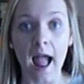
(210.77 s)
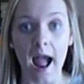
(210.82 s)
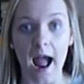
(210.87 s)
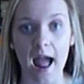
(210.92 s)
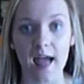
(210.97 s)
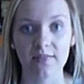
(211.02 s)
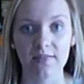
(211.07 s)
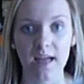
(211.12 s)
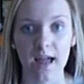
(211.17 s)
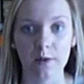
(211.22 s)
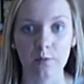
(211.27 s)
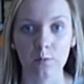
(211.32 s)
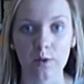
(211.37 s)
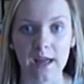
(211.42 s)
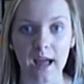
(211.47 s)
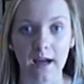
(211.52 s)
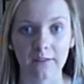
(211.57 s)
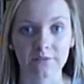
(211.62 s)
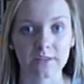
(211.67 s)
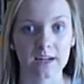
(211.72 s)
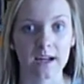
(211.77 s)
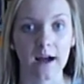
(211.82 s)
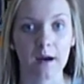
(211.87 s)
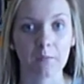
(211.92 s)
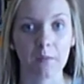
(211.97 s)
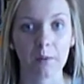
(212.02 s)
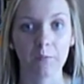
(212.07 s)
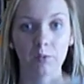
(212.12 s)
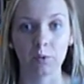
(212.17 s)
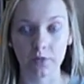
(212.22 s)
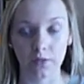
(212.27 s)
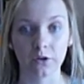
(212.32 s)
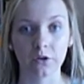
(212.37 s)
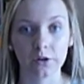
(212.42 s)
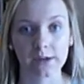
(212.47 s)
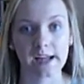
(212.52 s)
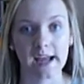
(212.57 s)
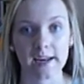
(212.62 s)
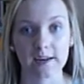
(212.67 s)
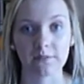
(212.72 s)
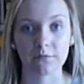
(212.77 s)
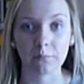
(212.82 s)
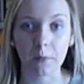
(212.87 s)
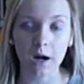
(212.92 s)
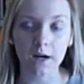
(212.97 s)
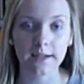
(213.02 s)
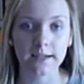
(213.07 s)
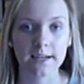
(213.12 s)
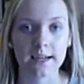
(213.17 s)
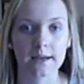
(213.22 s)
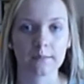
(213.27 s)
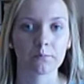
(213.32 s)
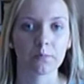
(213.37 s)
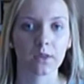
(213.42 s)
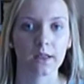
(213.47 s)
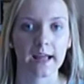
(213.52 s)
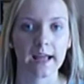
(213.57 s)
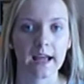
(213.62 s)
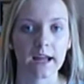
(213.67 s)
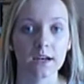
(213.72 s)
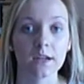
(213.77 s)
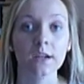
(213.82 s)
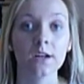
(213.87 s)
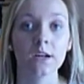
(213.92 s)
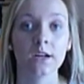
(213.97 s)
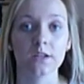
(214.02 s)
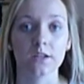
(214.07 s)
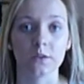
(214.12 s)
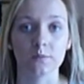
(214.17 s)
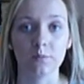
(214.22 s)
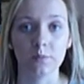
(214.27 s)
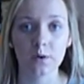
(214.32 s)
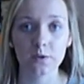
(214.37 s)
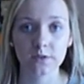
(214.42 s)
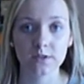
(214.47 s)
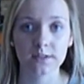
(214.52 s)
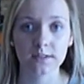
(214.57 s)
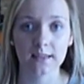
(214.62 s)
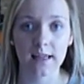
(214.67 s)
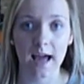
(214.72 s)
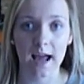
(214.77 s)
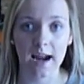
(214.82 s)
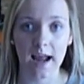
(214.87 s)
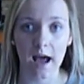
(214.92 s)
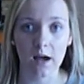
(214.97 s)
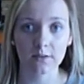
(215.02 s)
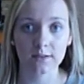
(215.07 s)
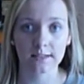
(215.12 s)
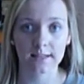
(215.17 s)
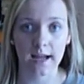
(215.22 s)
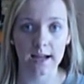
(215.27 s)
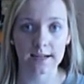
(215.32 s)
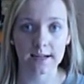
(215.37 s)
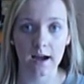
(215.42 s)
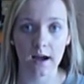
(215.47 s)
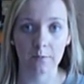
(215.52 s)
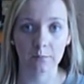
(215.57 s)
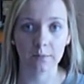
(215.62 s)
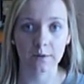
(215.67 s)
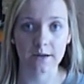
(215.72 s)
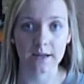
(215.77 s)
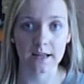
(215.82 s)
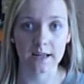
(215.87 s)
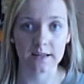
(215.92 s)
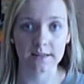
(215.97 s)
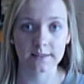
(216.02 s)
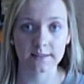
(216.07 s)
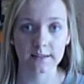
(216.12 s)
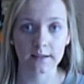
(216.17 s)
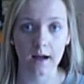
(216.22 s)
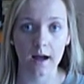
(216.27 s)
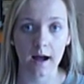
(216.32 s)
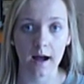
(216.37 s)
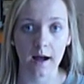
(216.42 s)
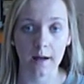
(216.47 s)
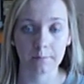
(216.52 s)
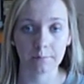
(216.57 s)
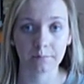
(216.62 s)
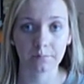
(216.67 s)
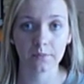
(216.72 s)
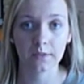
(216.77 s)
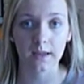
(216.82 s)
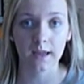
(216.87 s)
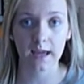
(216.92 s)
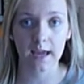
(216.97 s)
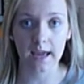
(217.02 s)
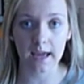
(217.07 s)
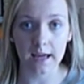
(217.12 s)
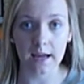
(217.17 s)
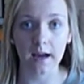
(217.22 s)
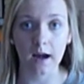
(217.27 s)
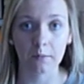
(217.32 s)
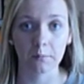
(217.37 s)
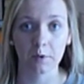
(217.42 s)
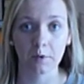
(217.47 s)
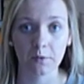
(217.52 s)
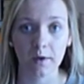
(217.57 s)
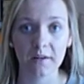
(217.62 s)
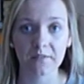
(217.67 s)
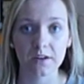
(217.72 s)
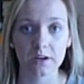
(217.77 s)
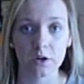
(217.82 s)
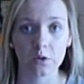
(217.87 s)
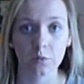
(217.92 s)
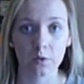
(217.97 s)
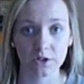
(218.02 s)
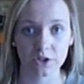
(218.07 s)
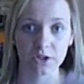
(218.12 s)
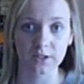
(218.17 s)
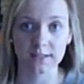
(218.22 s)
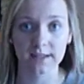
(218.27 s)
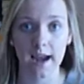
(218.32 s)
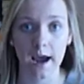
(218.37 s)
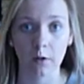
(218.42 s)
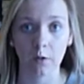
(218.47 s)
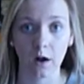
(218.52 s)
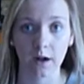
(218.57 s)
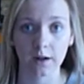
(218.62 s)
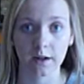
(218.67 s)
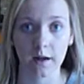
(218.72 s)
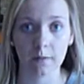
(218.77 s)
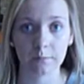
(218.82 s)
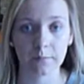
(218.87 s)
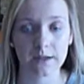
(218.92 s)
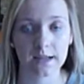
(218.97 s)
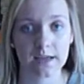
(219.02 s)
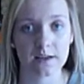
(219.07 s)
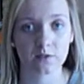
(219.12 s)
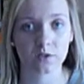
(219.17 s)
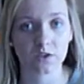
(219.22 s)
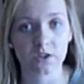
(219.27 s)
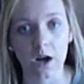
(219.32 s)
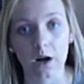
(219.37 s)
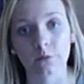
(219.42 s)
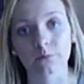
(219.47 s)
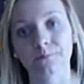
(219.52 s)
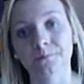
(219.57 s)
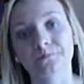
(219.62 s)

and then we have to come up with a creative marketing plan to boost that outside company's income or revenue, which is now our company. So